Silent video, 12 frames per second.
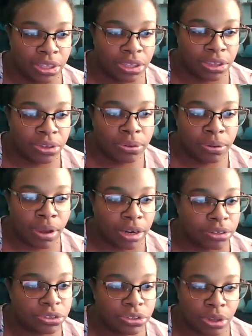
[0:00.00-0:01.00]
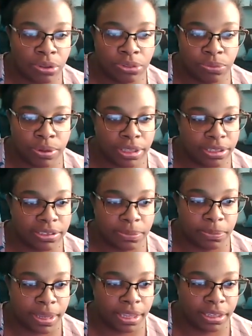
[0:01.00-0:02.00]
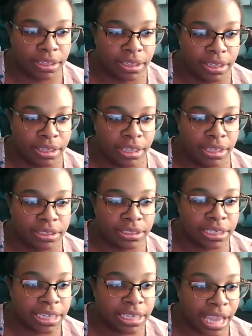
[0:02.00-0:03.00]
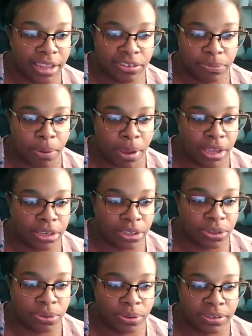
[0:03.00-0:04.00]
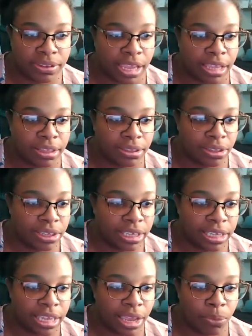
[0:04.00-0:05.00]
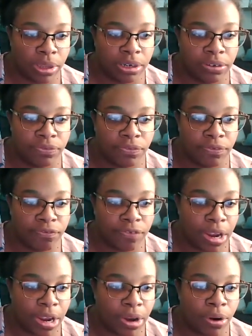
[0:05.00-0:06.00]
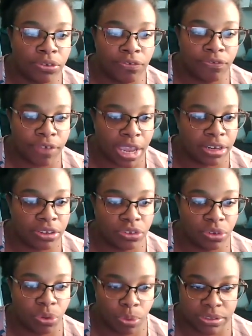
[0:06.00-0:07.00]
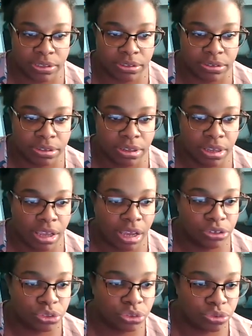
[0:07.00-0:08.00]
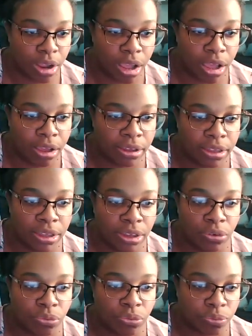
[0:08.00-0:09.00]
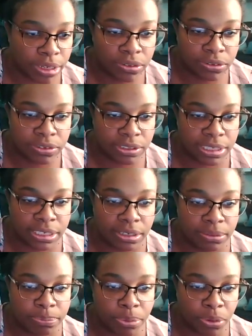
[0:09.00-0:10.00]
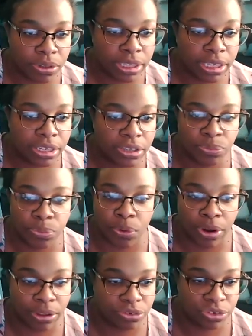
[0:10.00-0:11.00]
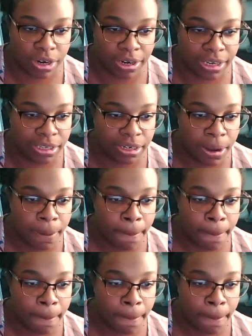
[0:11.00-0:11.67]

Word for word: You are so thrilling to me. To gaze upon you is like looking at one of Pharaoh's finest horses, a strong, regal steed pulling his royal chariot.